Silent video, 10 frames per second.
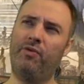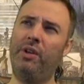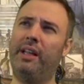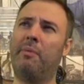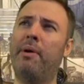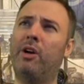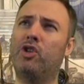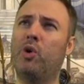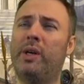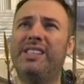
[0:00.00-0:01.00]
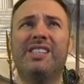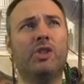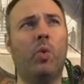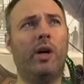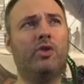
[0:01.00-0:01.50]
feel like better choices
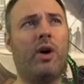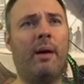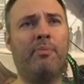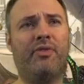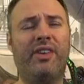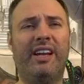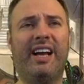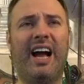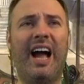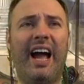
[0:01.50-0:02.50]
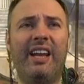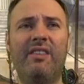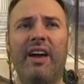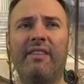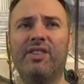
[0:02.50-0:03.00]
as one drops and
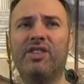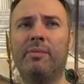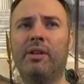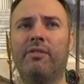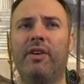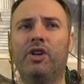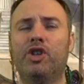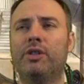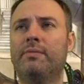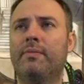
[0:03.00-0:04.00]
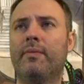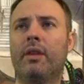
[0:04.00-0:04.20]
kind of have a similar function.